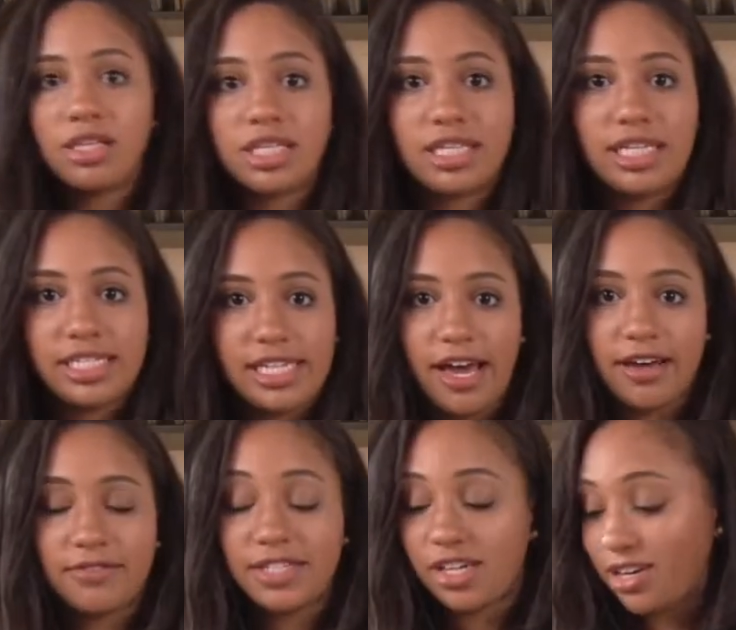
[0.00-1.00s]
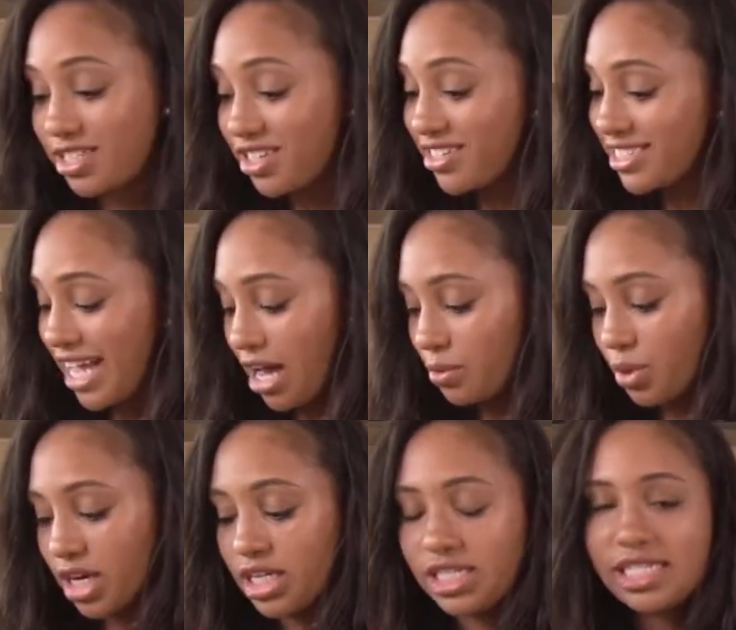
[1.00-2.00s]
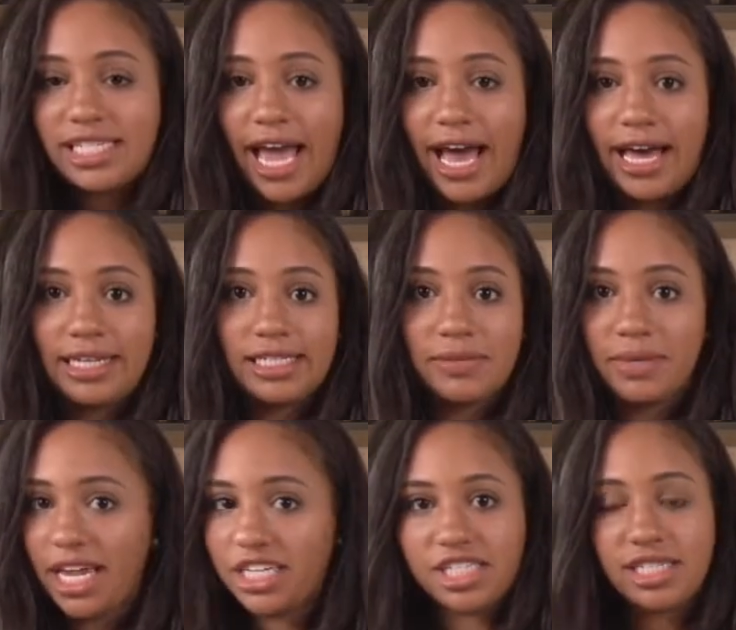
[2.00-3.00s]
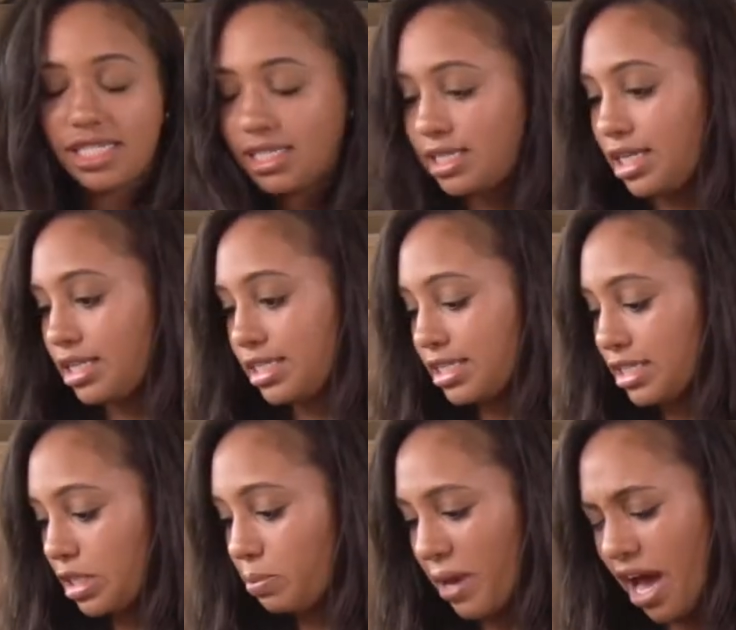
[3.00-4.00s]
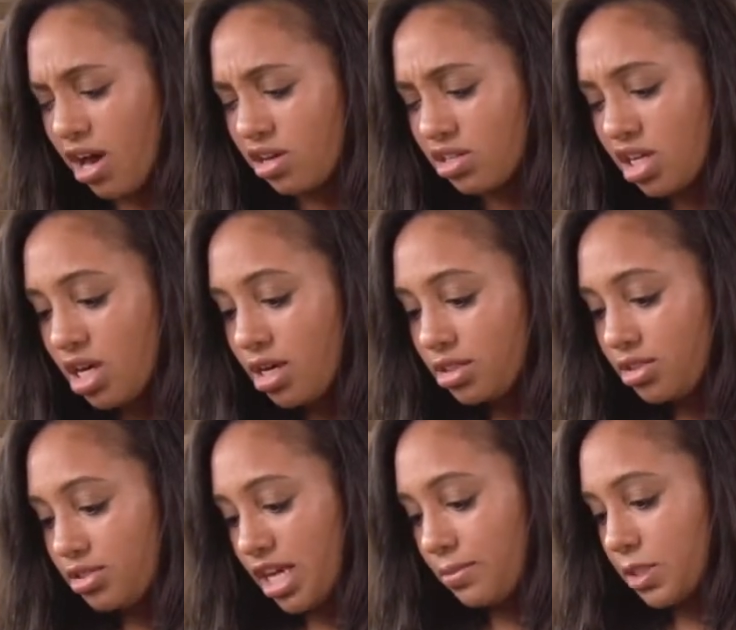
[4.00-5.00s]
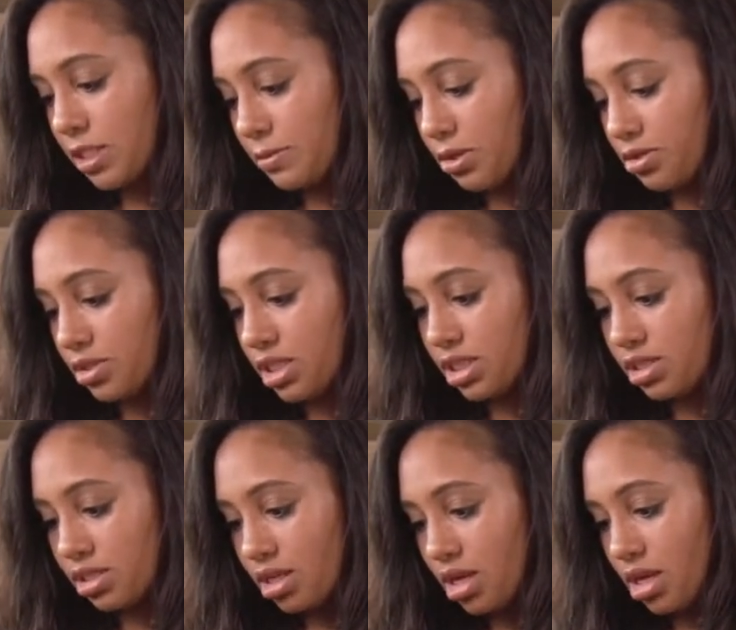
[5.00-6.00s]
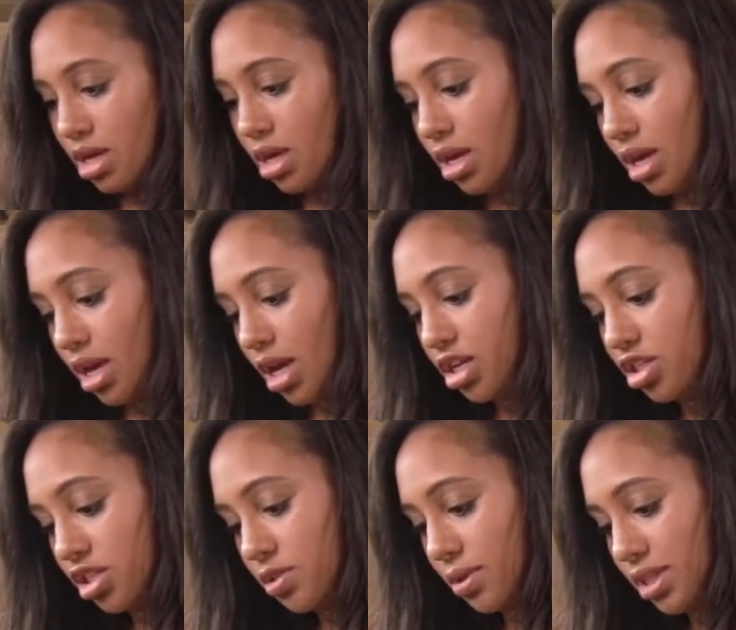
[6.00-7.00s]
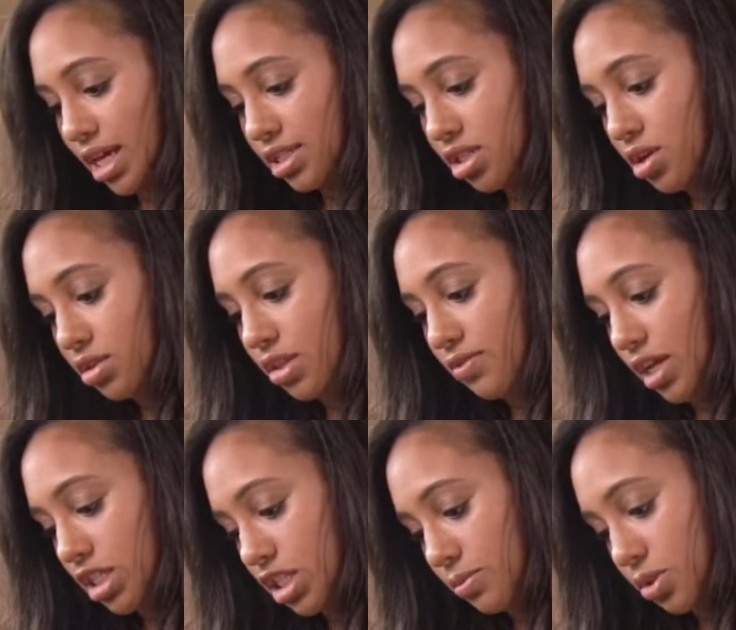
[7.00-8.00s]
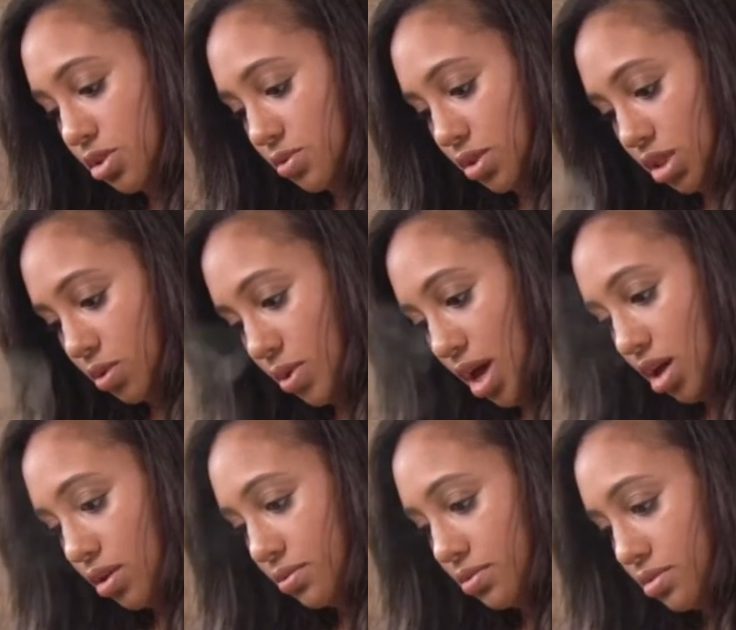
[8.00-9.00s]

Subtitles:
that these have started to cook down, we're gonna just add some Cajun seasoning. This is about 2 tablespoons, and you just want that to cook the vegetables really well.